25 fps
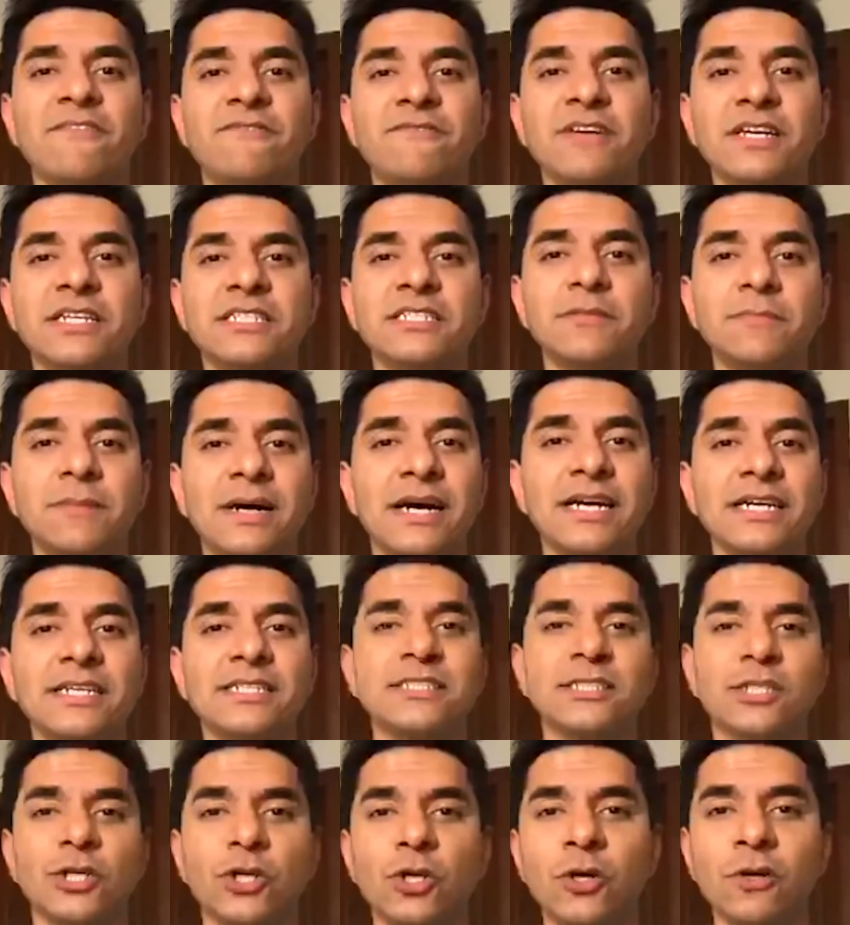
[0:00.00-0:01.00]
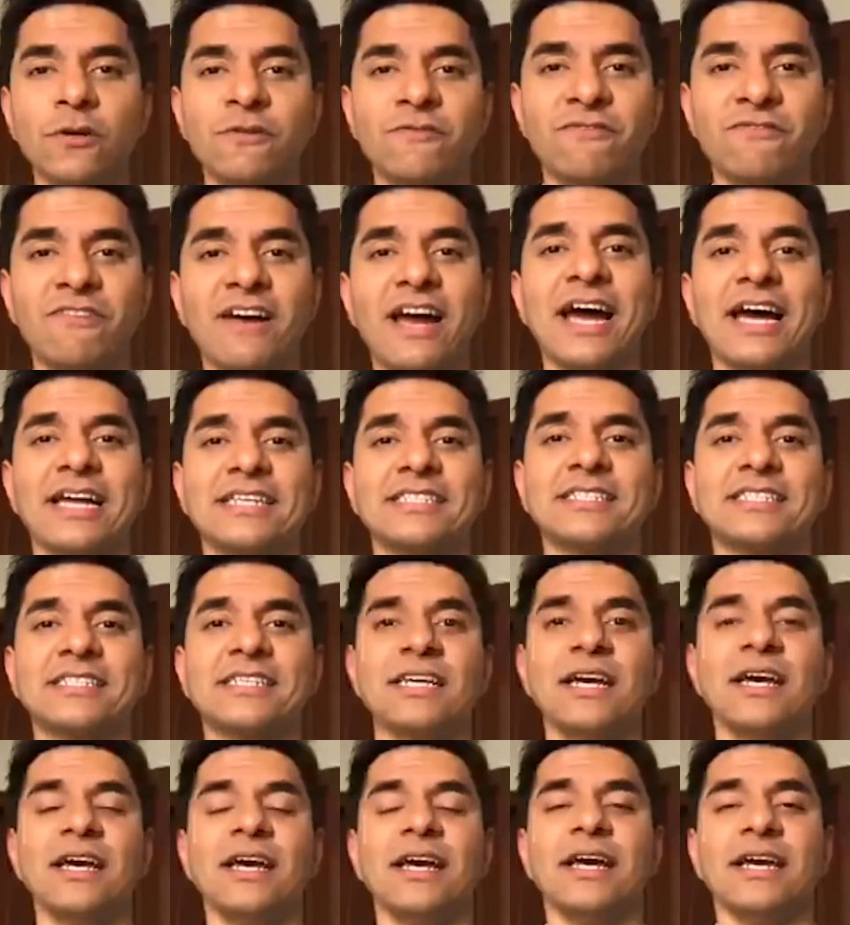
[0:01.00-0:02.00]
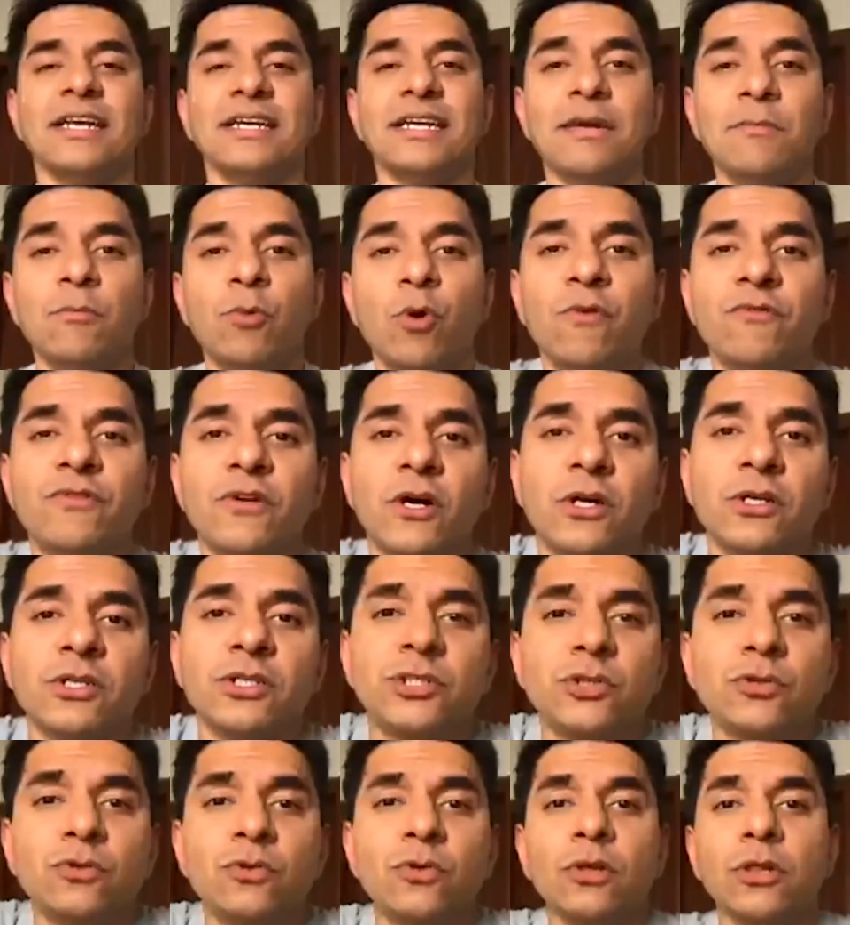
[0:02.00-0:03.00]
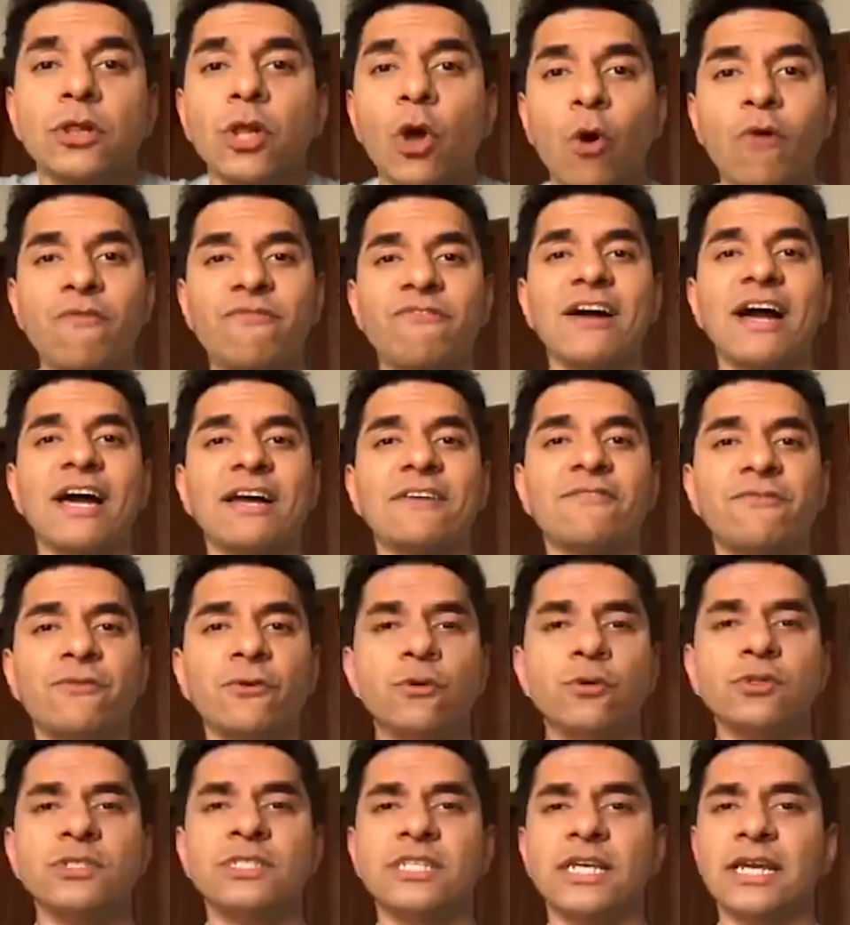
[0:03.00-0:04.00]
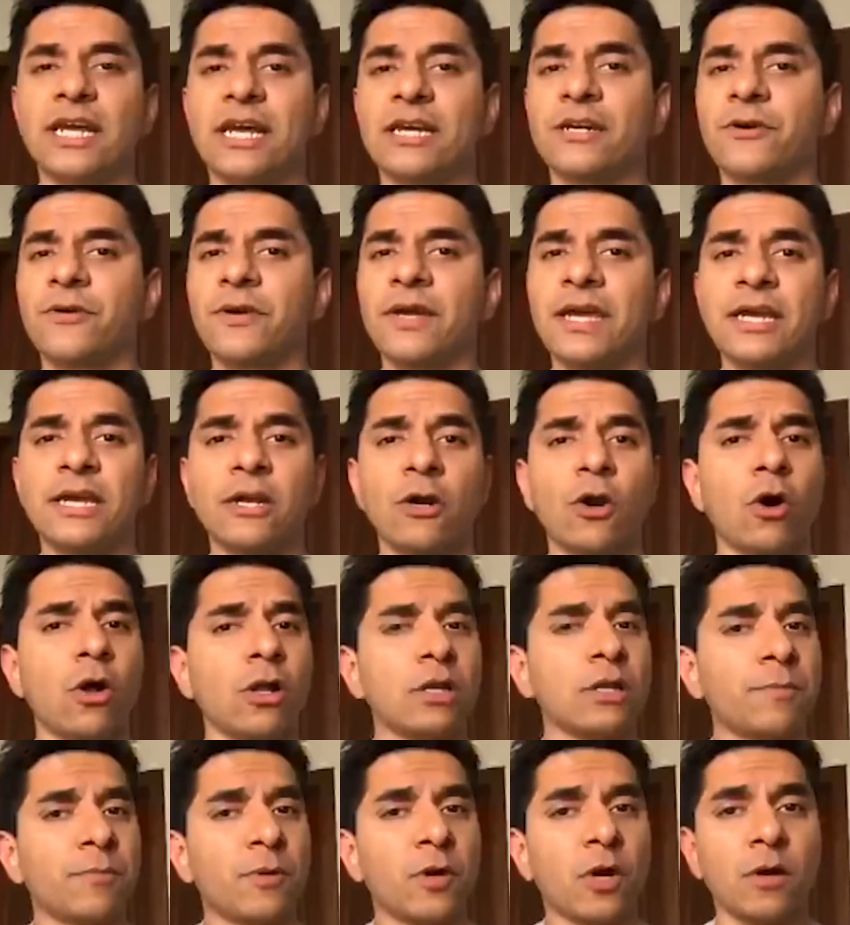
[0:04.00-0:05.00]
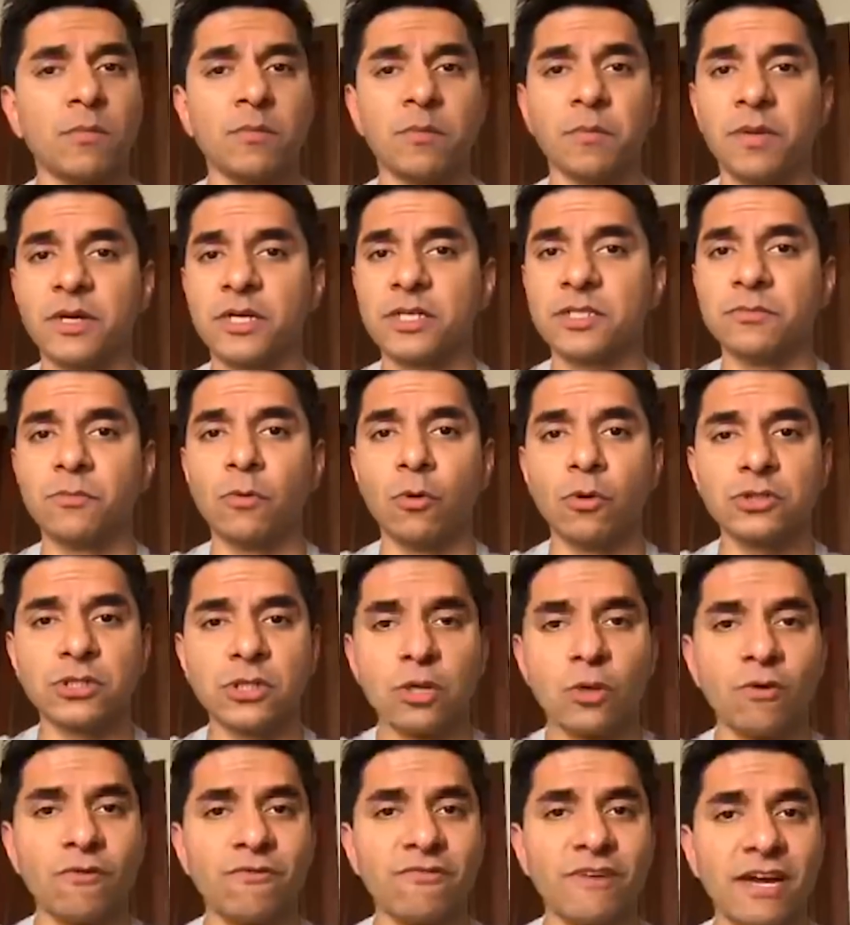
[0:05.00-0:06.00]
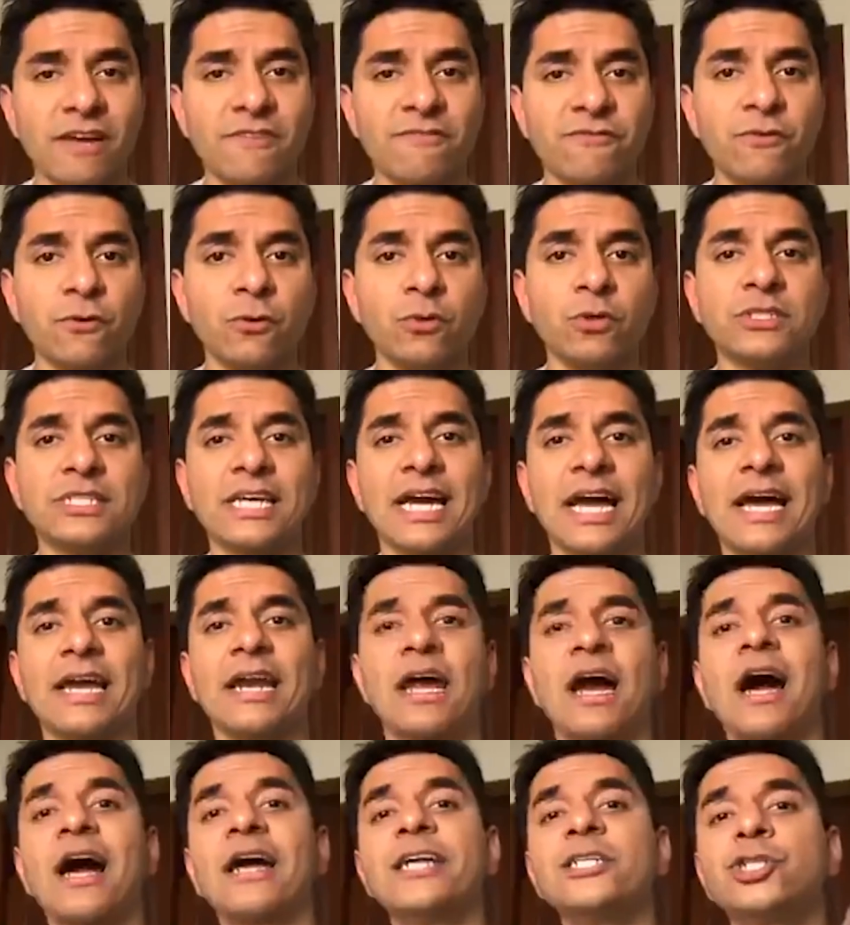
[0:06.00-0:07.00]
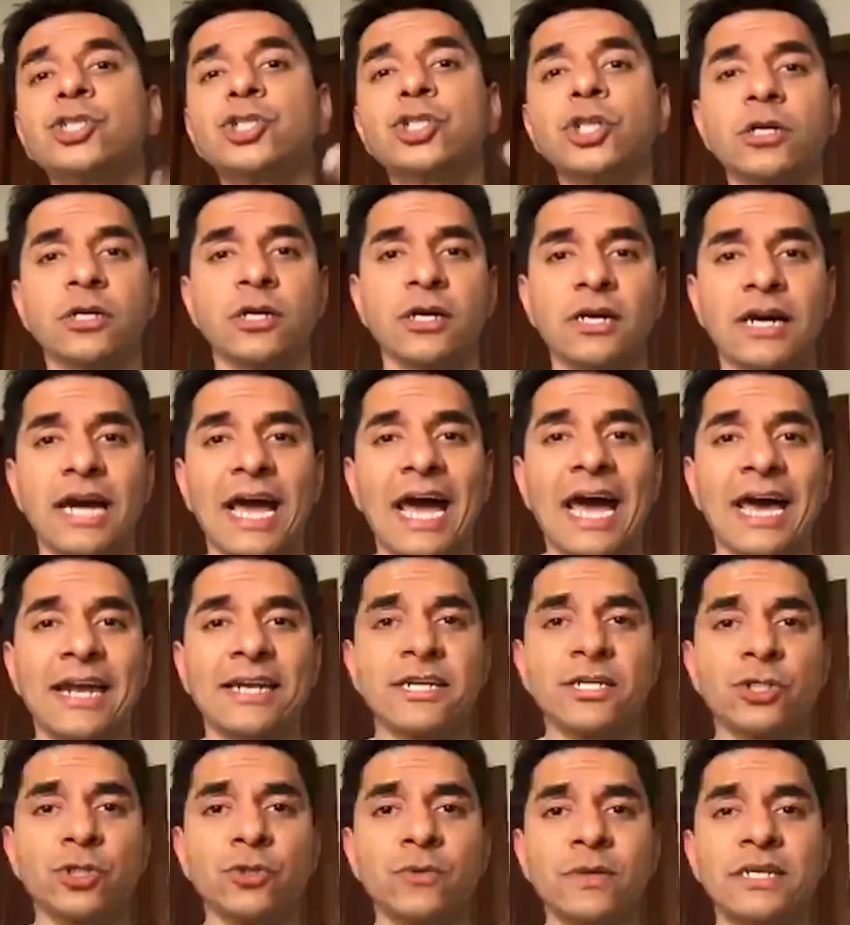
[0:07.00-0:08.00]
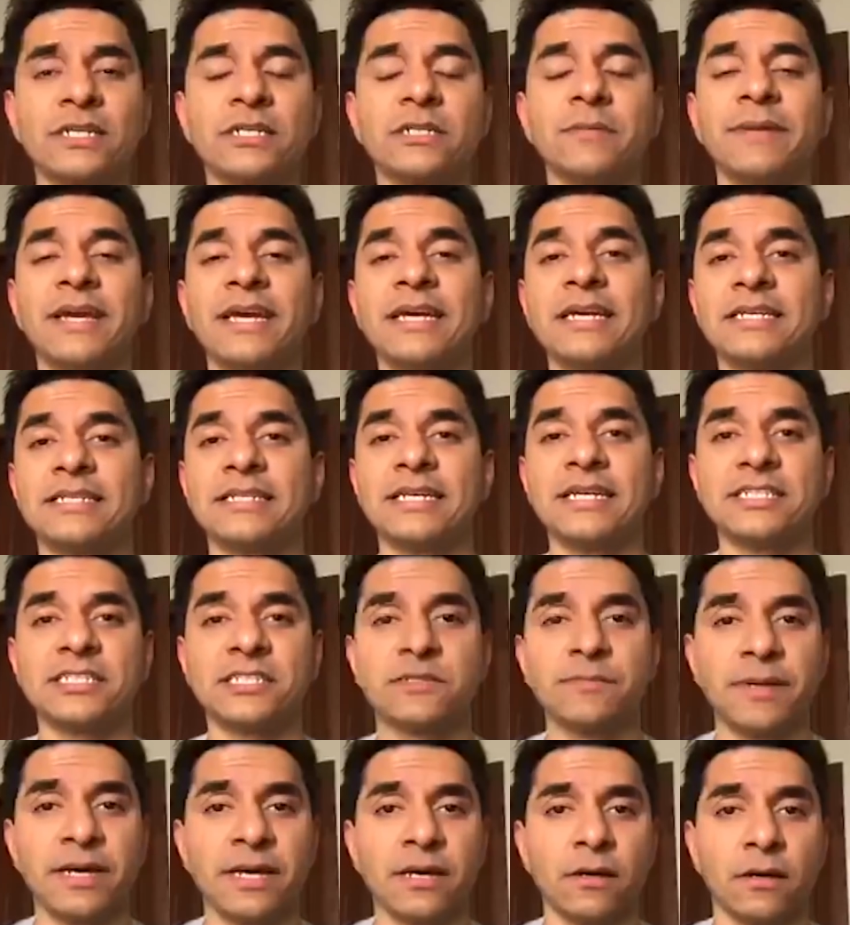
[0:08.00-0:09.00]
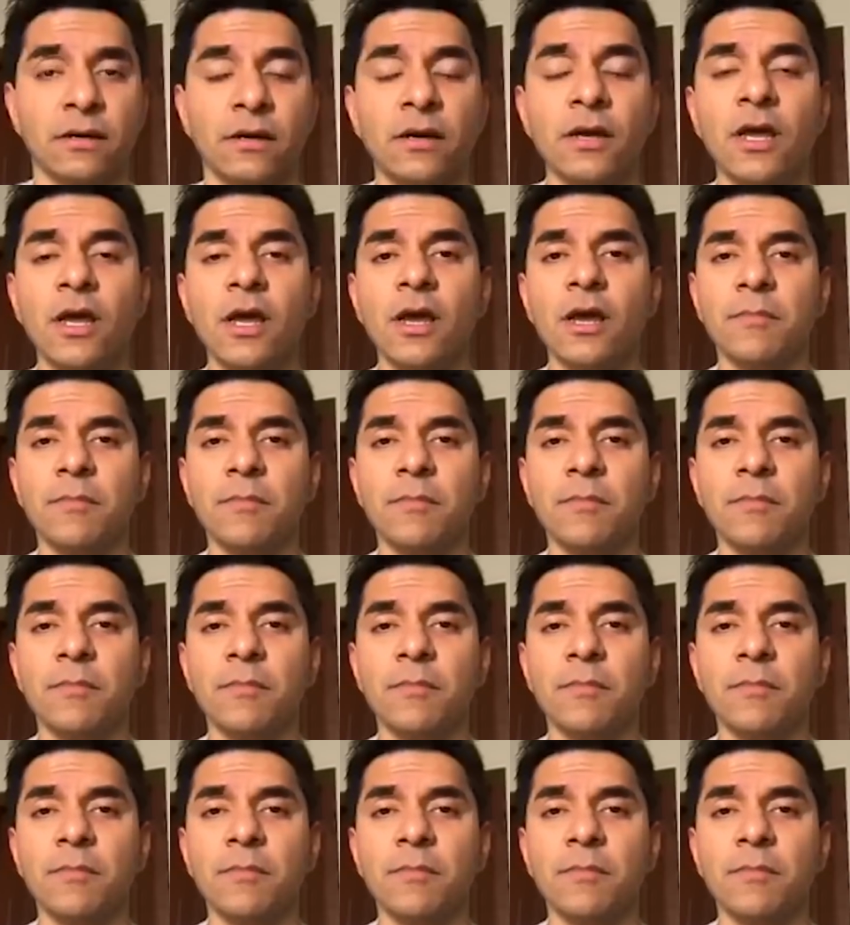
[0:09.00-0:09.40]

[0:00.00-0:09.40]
have victimized good fats. They moved on to low-fat foods, and that created all the problem, because most low-fat foods had high sugar added to it to make it taste better.